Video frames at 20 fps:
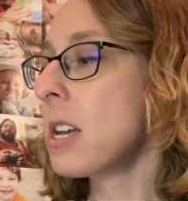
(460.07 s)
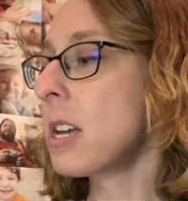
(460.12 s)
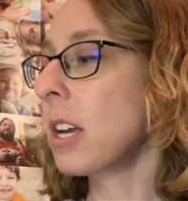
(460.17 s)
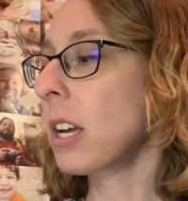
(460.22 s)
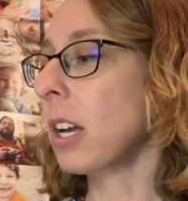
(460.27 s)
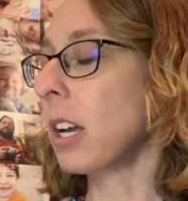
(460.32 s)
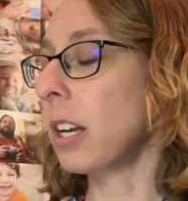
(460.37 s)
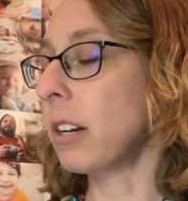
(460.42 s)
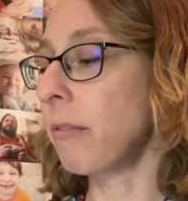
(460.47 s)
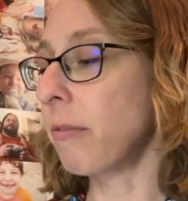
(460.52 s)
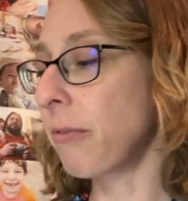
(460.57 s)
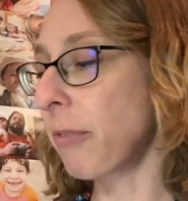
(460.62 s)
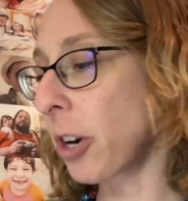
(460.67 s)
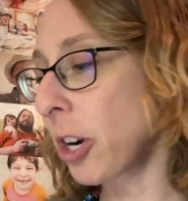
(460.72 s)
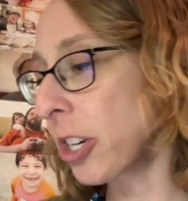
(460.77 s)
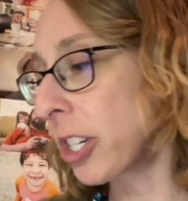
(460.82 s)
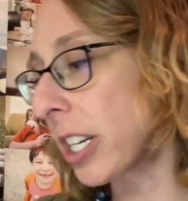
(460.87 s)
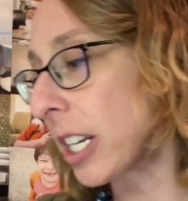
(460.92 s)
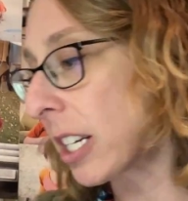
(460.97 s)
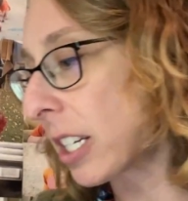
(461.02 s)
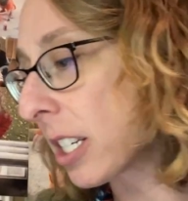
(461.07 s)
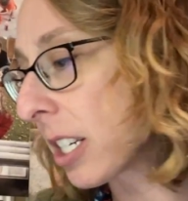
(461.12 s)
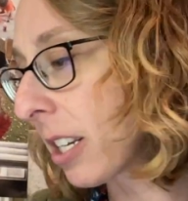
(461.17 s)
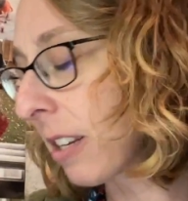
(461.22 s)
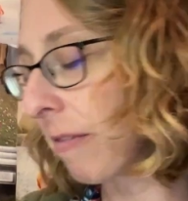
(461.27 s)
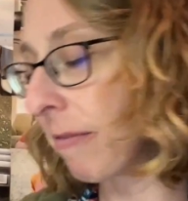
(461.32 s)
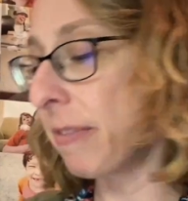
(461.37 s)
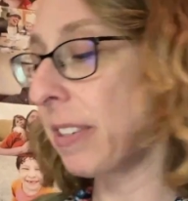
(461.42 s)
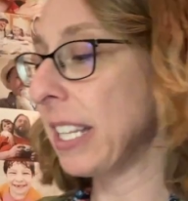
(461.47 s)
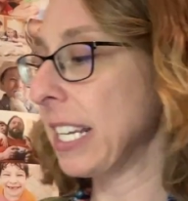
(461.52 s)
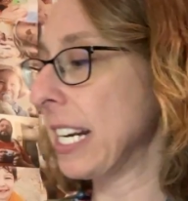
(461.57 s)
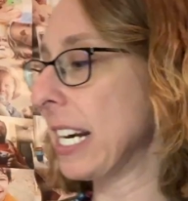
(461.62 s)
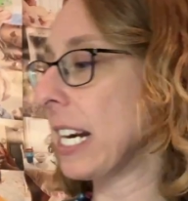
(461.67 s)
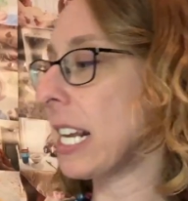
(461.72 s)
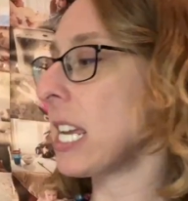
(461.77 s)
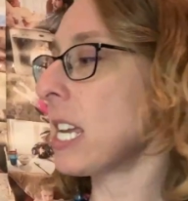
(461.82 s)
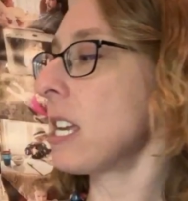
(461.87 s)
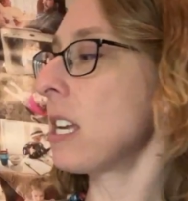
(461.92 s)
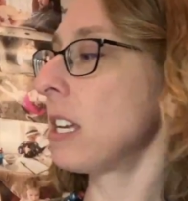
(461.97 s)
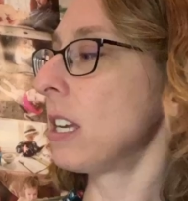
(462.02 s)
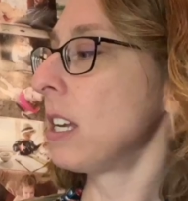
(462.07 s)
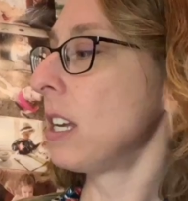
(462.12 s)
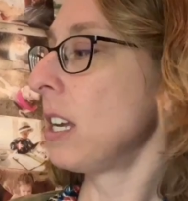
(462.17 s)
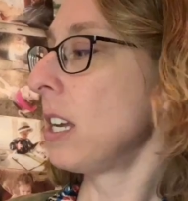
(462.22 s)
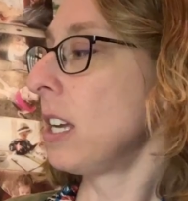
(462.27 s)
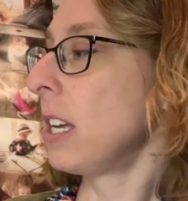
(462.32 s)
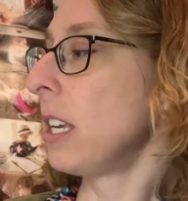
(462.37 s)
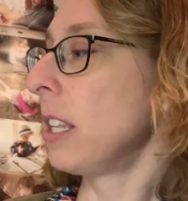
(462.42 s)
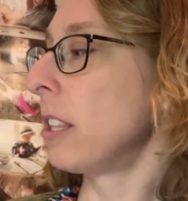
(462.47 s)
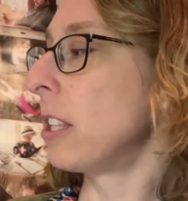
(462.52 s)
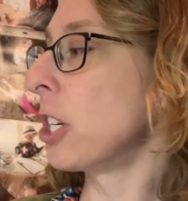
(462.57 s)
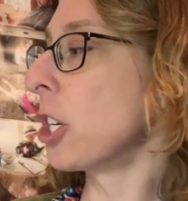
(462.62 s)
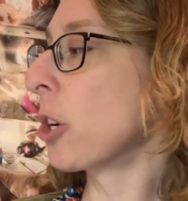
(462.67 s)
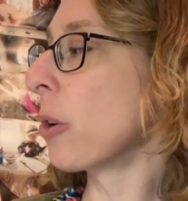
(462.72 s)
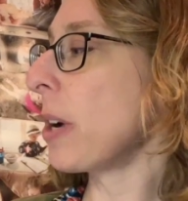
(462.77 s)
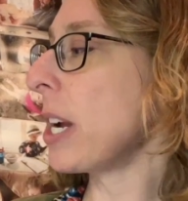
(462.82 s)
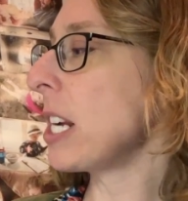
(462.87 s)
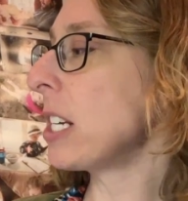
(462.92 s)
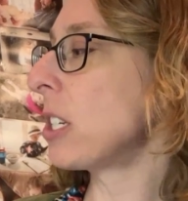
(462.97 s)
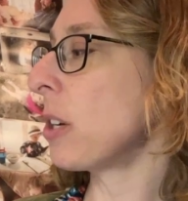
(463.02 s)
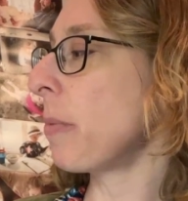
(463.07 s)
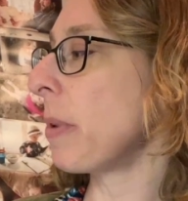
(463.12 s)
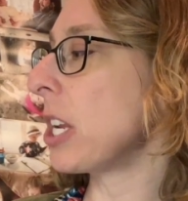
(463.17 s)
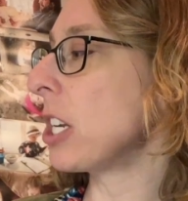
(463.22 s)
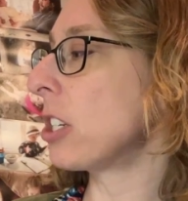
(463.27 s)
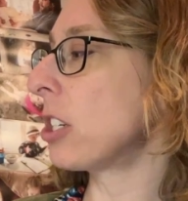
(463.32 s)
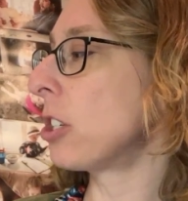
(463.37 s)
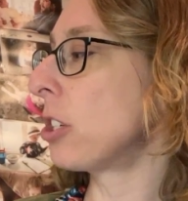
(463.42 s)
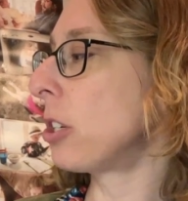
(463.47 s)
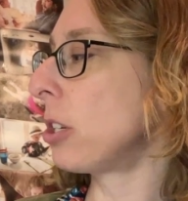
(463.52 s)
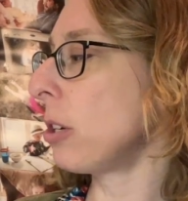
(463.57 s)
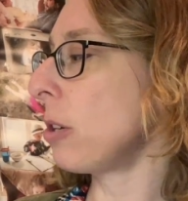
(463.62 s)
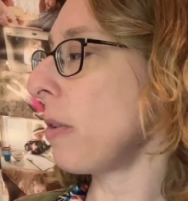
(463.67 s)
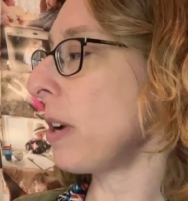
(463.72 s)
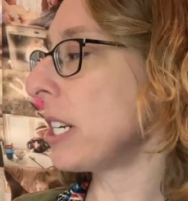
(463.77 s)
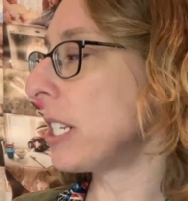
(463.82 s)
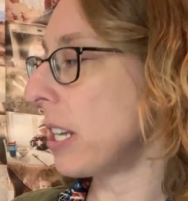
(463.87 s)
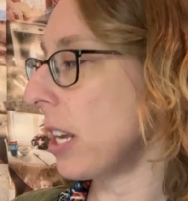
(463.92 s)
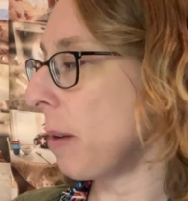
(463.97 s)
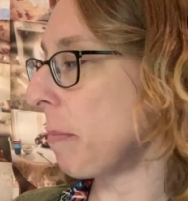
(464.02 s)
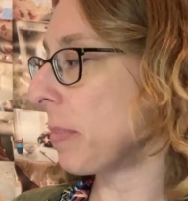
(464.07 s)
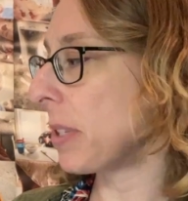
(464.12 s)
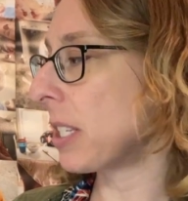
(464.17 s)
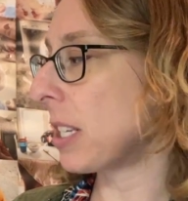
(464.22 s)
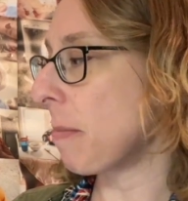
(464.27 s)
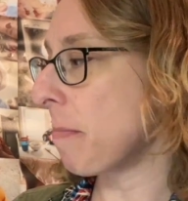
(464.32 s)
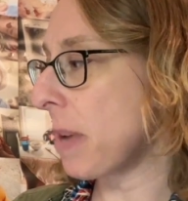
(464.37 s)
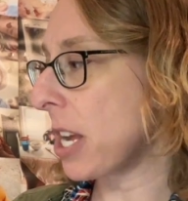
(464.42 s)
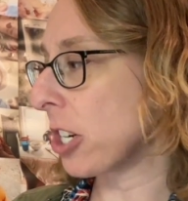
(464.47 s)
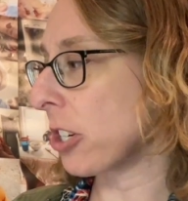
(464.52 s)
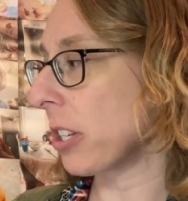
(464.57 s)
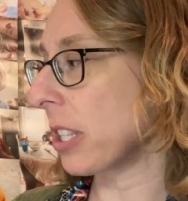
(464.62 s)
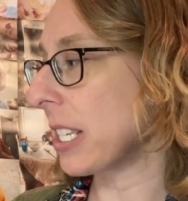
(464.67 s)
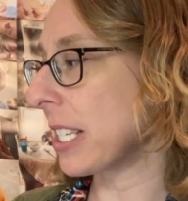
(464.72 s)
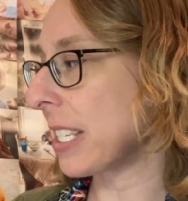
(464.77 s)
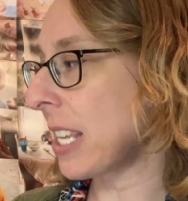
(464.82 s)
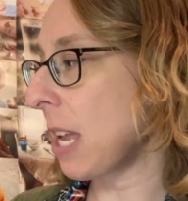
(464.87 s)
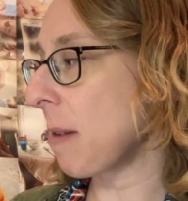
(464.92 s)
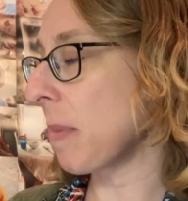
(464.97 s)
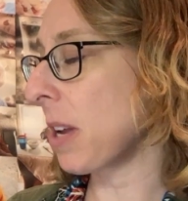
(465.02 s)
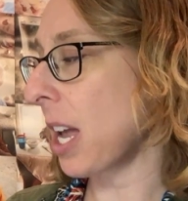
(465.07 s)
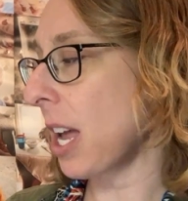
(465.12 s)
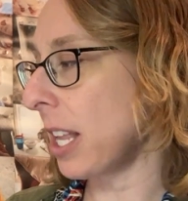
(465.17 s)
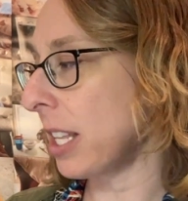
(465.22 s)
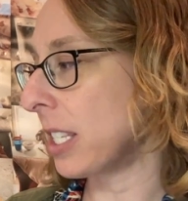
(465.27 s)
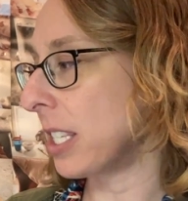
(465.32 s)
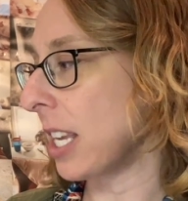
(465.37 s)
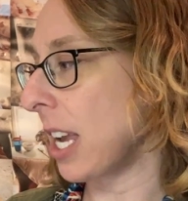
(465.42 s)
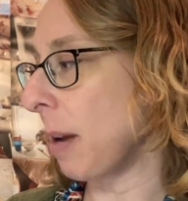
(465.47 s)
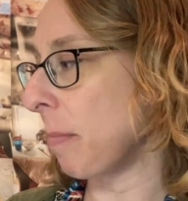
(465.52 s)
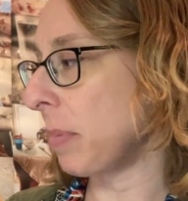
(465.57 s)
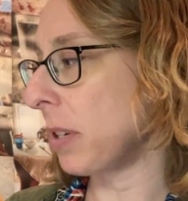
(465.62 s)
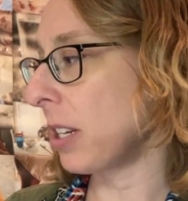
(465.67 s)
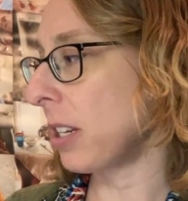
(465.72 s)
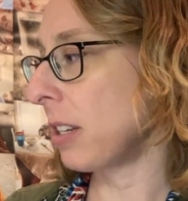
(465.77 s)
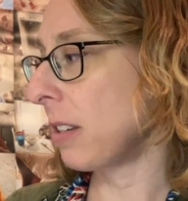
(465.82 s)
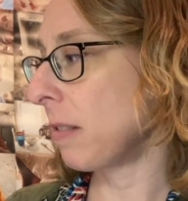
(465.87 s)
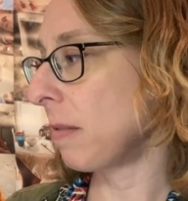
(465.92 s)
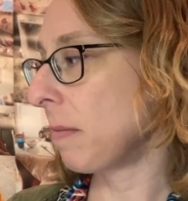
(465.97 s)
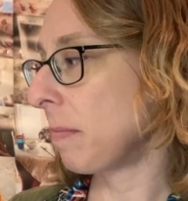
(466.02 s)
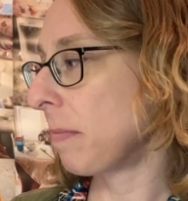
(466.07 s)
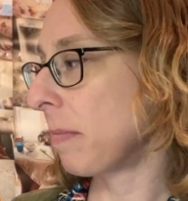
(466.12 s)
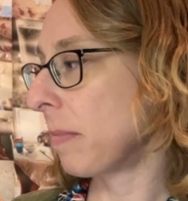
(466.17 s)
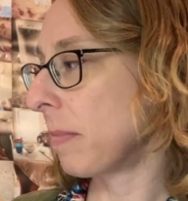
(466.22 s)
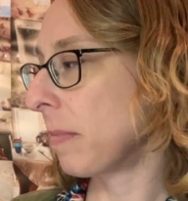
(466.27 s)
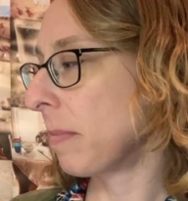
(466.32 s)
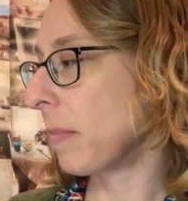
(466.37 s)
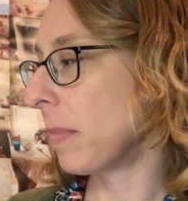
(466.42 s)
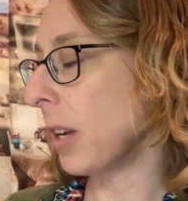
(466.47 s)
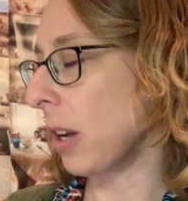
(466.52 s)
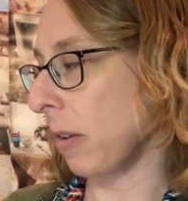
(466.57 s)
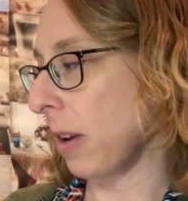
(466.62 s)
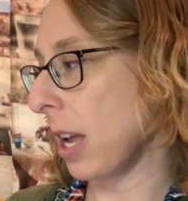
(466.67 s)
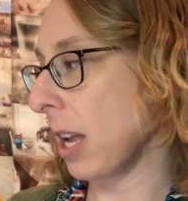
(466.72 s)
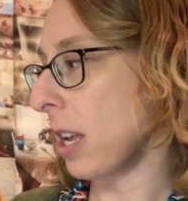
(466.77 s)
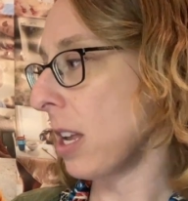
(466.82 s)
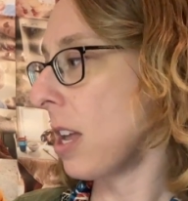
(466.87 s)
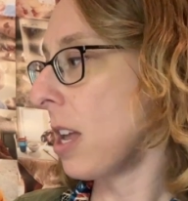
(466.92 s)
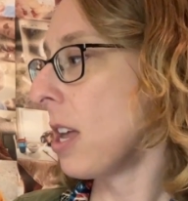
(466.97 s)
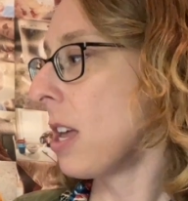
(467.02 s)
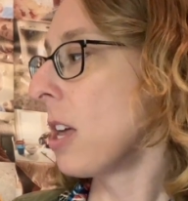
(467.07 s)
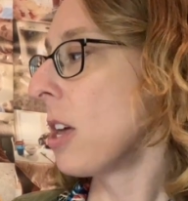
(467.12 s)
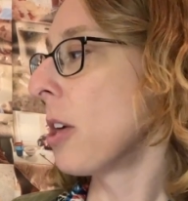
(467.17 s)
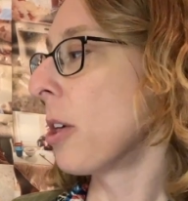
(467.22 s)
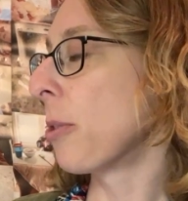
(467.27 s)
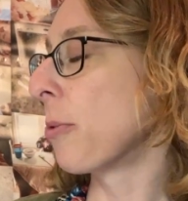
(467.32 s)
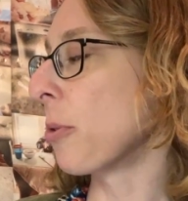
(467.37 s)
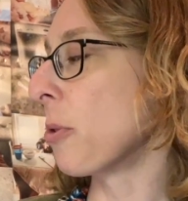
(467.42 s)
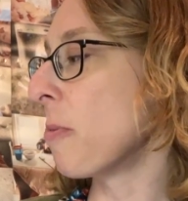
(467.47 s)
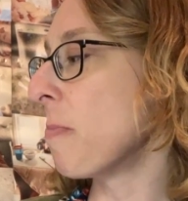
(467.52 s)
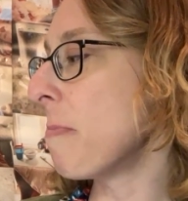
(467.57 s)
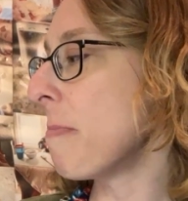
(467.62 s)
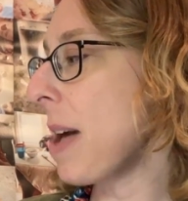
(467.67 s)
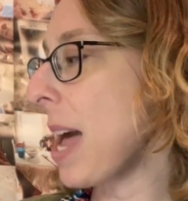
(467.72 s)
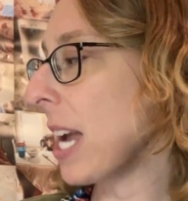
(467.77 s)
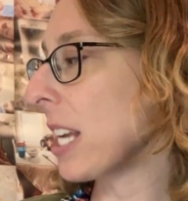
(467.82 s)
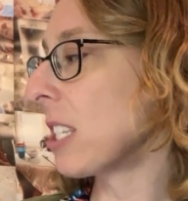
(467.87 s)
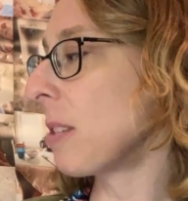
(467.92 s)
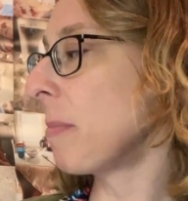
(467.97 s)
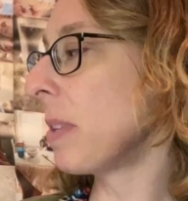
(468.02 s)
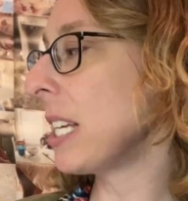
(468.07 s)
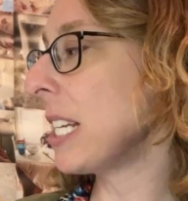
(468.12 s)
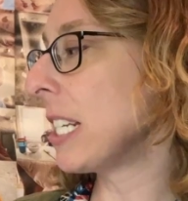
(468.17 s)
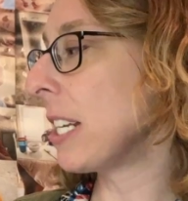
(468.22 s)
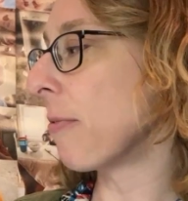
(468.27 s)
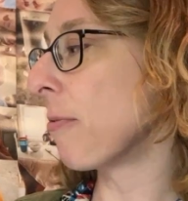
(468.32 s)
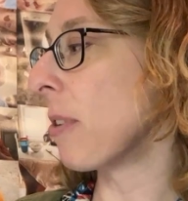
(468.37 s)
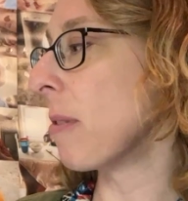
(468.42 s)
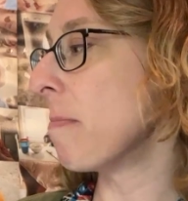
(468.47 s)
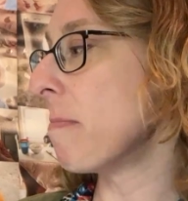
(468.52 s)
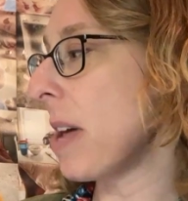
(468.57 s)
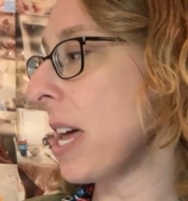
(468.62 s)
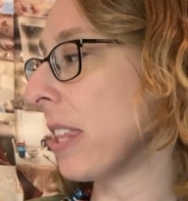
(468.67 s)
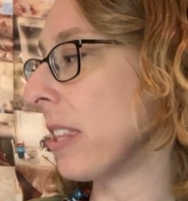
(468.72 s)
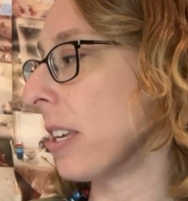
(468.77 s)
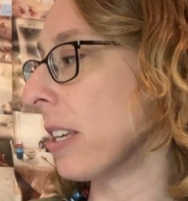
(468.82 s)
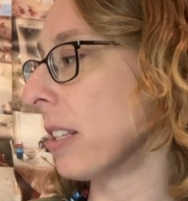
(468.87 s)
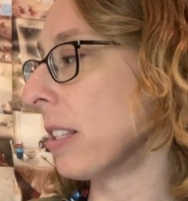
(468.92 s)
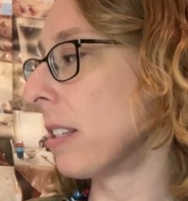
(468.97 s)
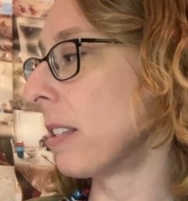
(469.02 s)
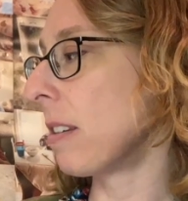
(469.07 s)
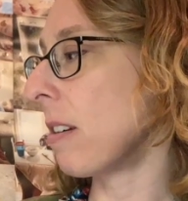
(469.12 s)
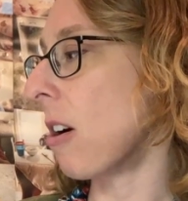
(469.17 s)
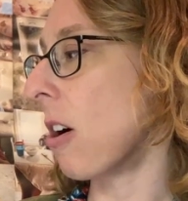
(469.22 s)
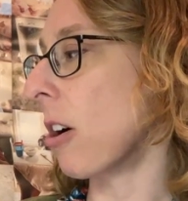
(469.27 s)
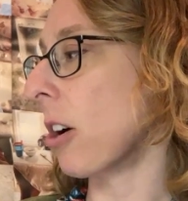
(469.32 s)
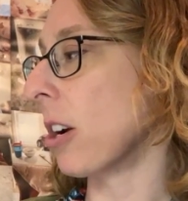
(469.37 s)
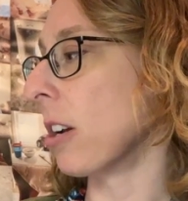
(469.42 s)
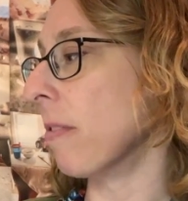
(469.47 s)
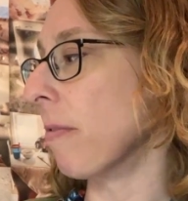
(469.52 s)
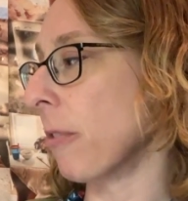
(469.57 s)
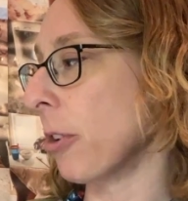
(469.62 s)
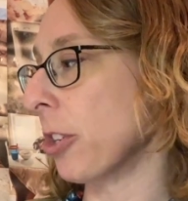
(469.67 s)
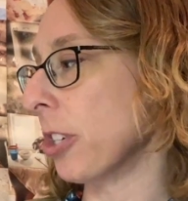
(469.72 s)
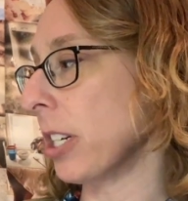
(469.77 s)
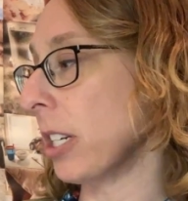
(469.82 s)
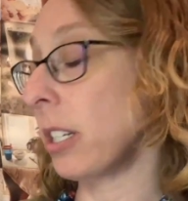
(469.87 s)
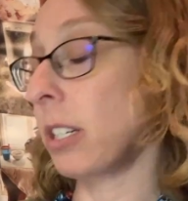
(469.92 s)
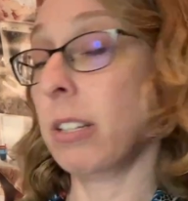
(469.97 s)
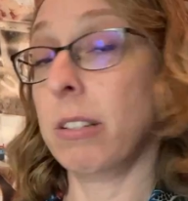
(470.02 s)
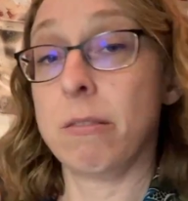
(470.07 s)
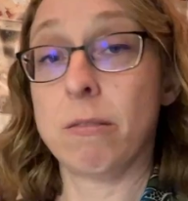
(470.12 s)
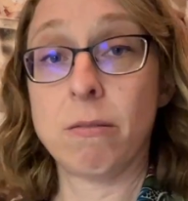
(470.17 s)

Convergent validity, the degree to which two attempts to measure the same concept, okay, through maximally different methods are convergent.